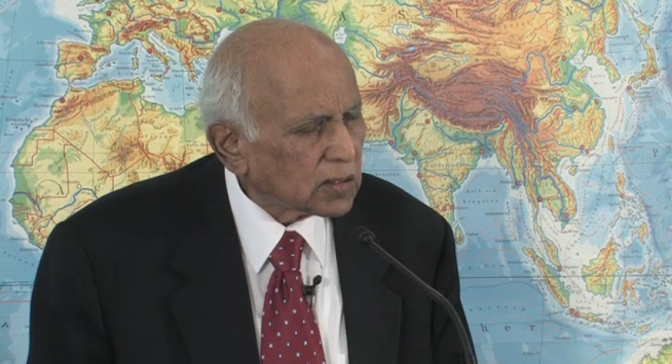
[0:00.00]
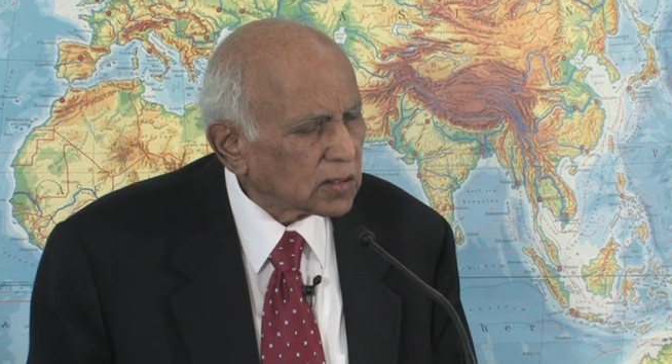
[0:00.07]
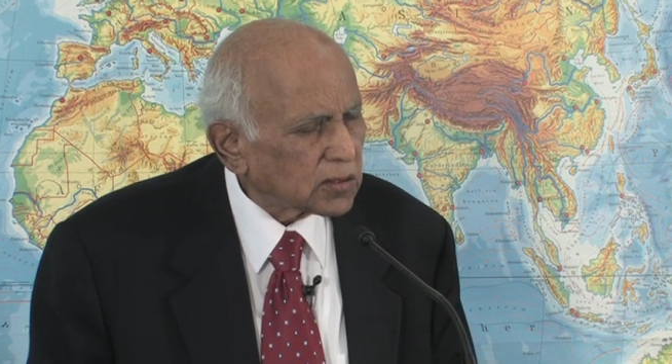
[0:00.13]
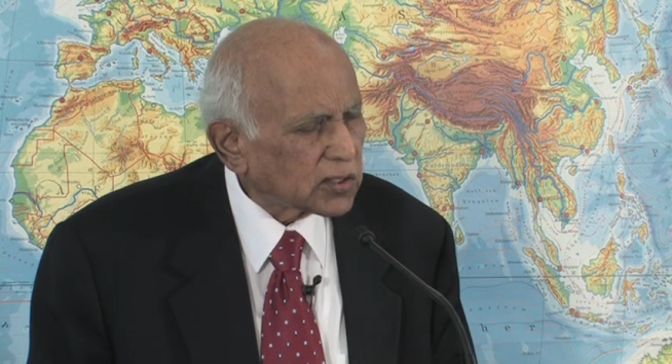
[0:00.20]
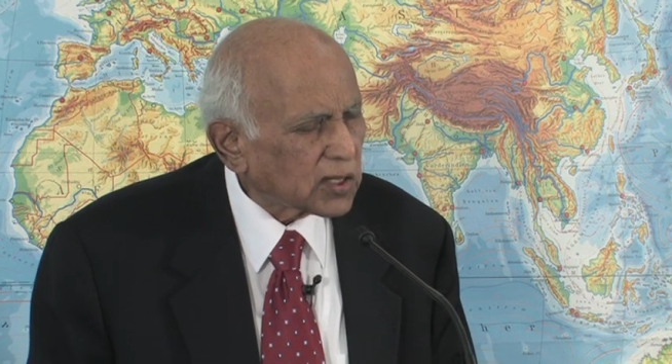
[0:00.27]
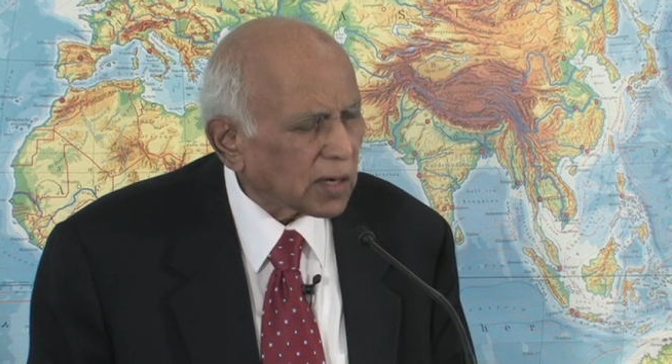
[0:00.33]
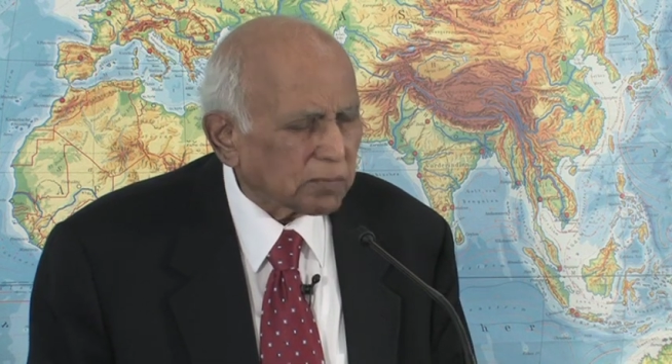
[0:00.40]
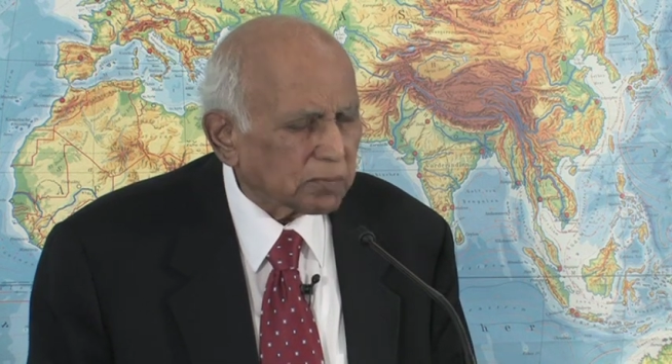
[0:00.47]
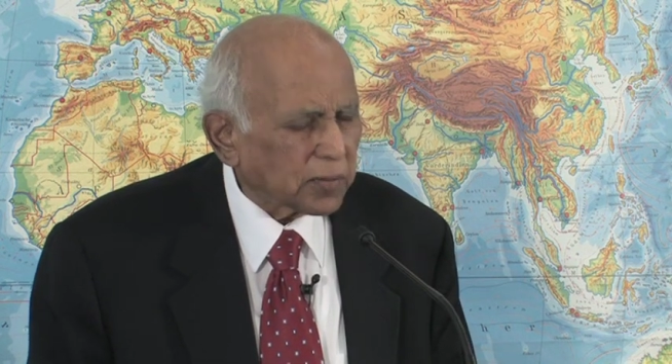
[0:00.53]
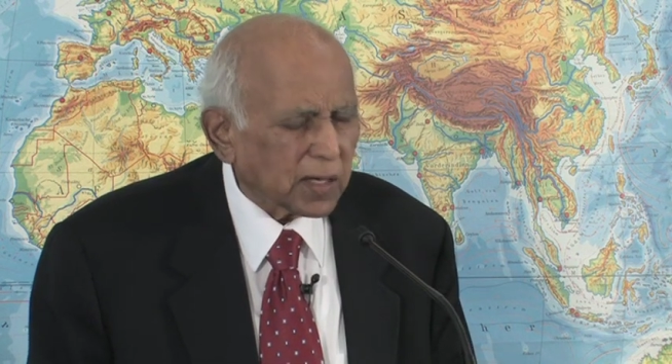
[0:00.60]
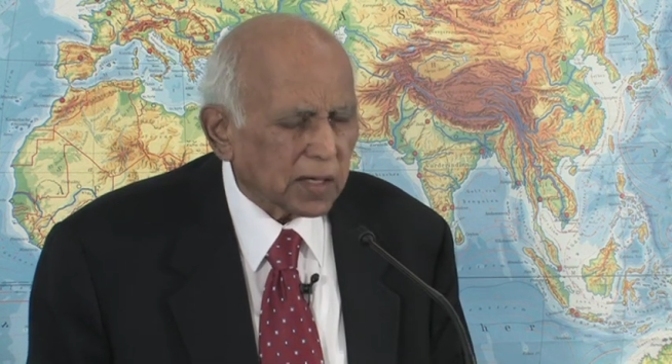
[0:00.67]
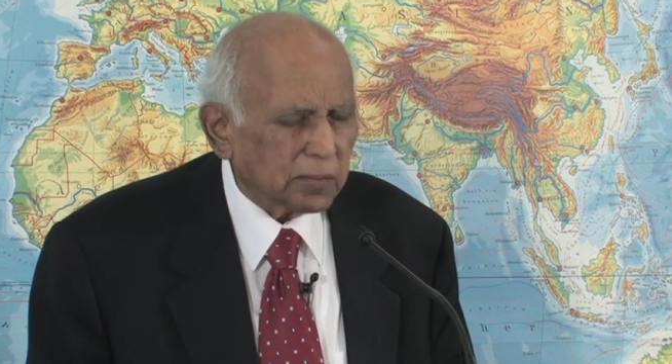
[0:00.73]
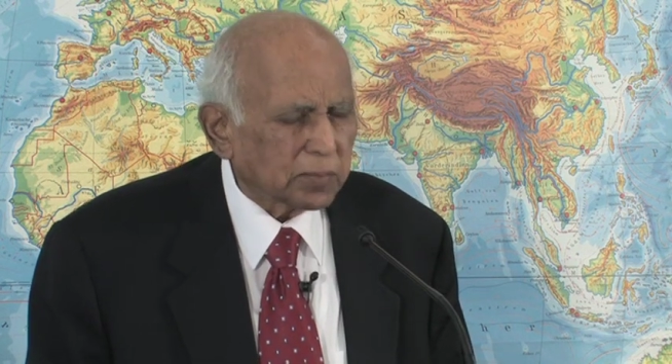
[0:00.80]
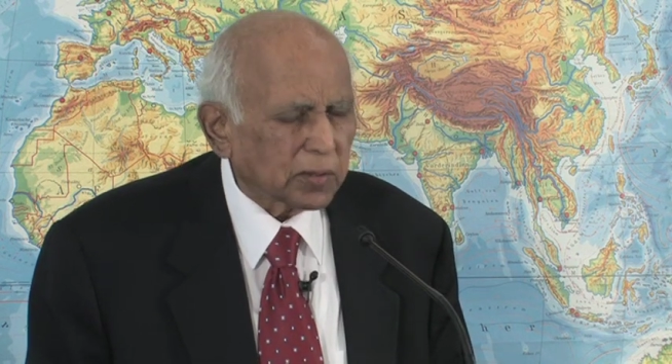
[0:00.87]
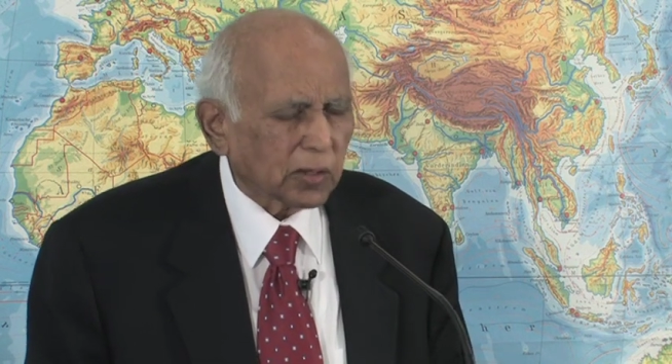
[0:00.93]
some
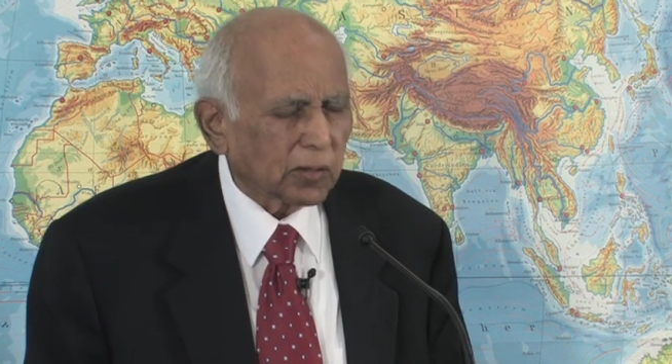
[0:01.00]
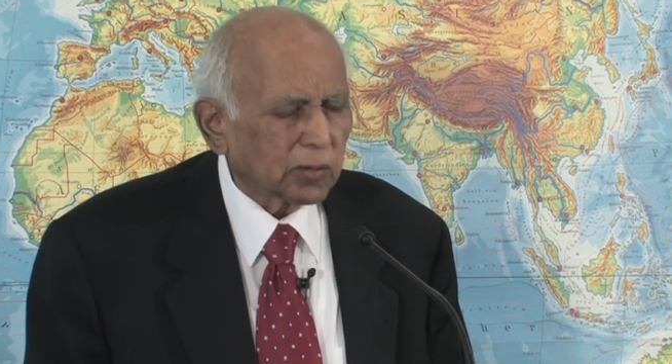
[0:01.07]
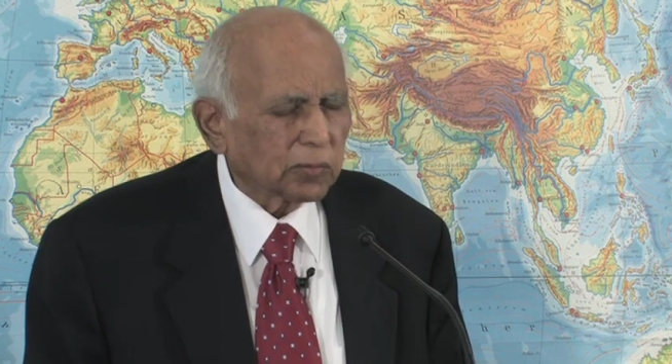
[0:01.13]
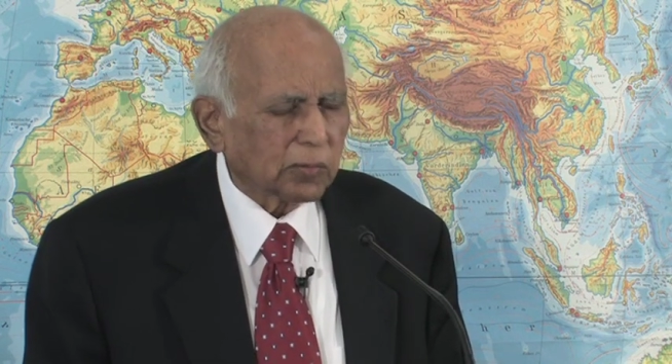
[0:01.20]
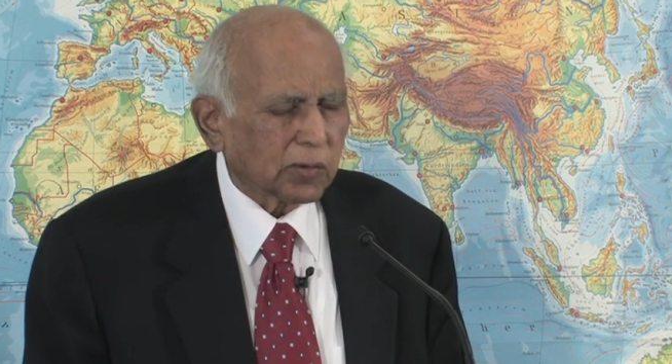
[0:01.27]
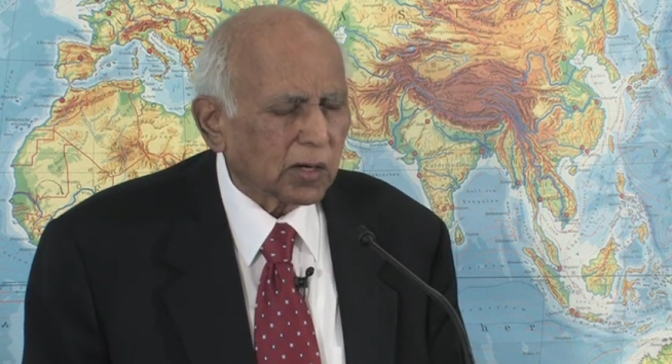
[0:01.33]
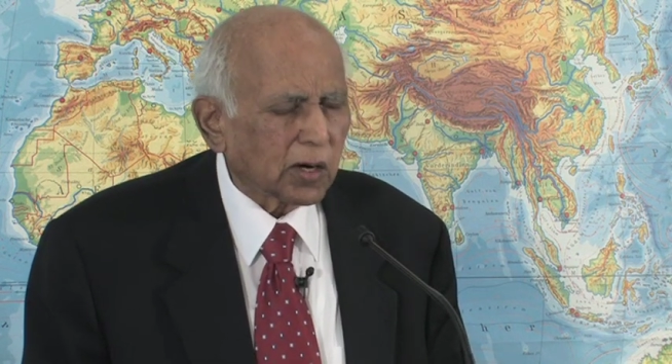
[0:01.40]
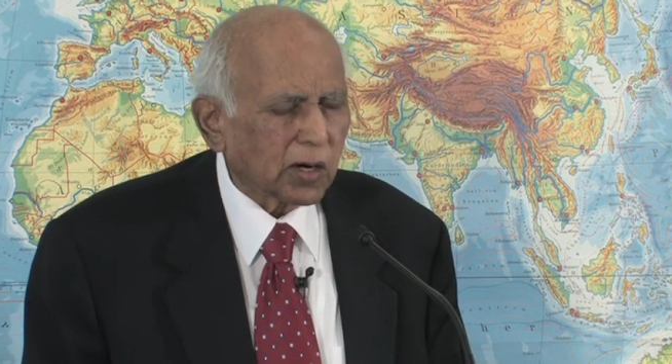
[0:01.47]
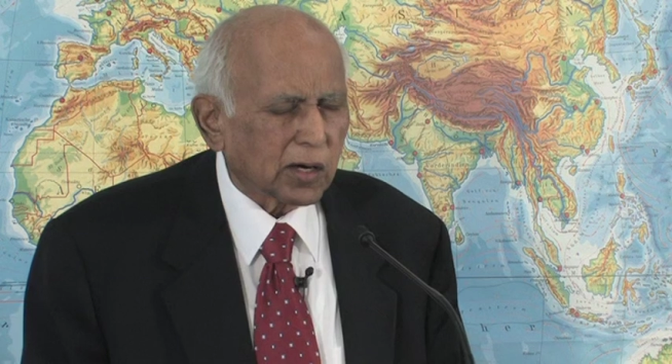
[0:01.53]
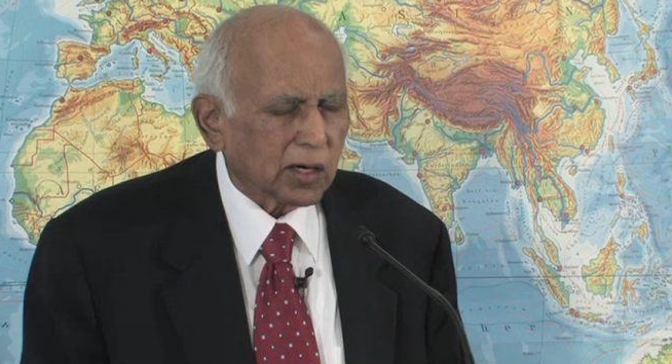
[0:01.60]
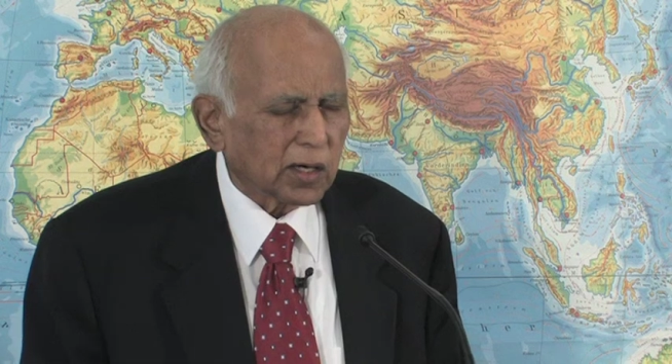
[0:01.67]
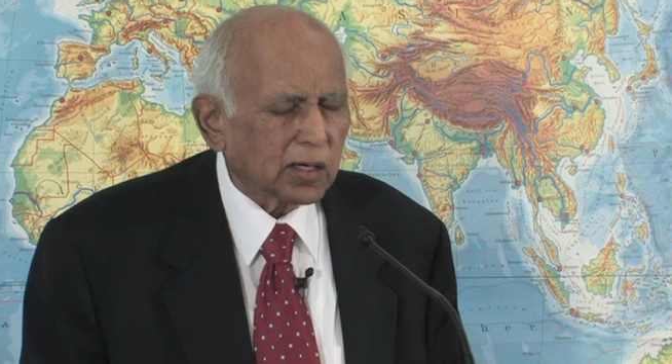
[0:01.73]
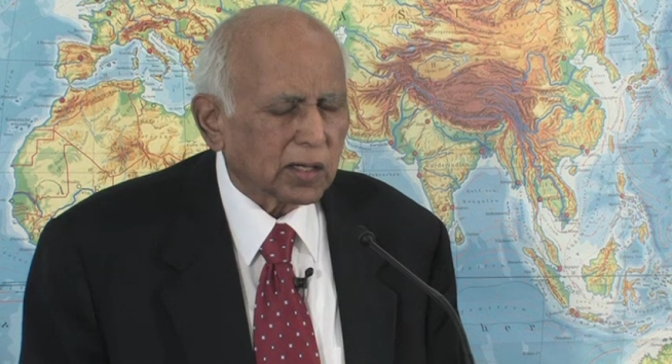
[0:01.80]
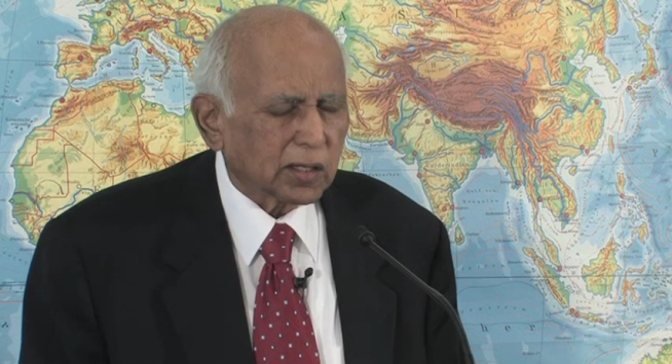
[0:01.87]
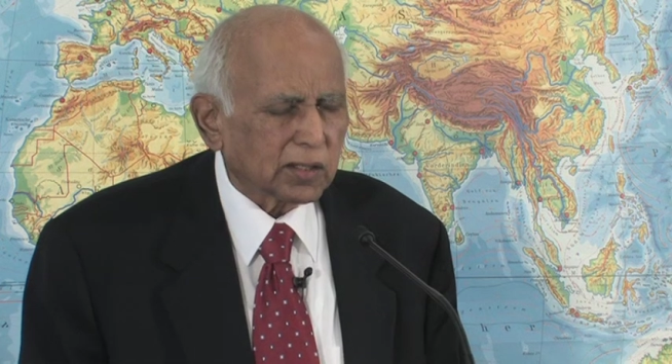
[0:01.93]
people
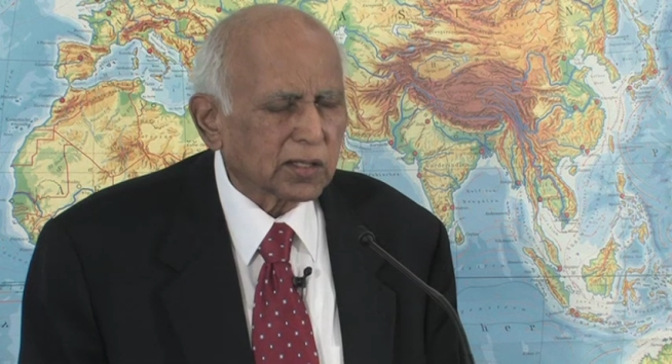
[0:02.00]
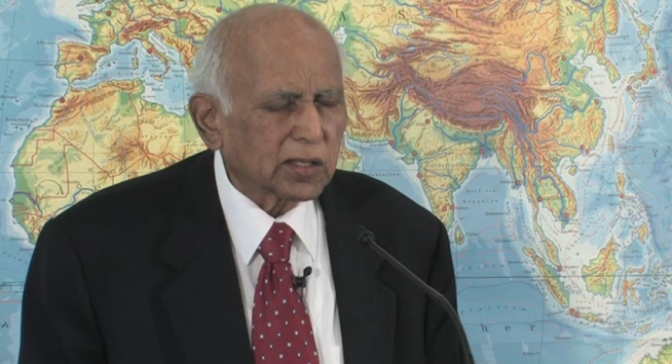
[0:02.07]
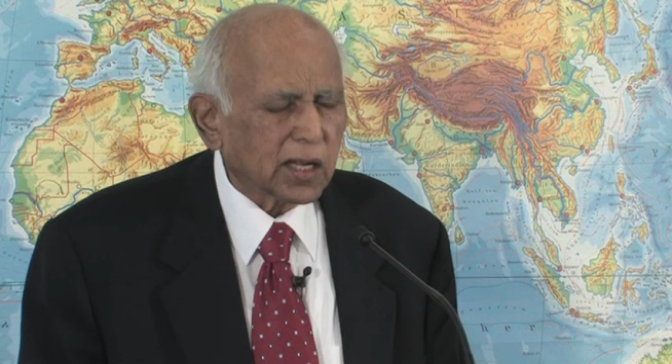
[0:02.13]
were